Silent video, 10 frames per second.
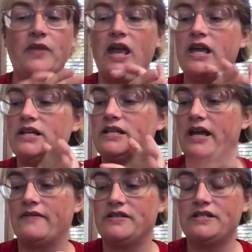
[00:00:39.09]
and I
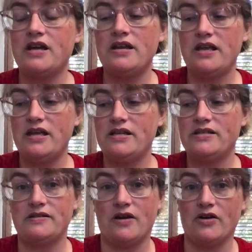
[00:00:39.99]
have a son in
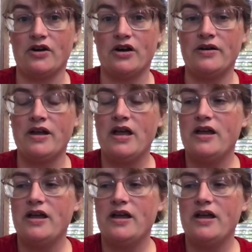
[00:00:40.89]
soccer,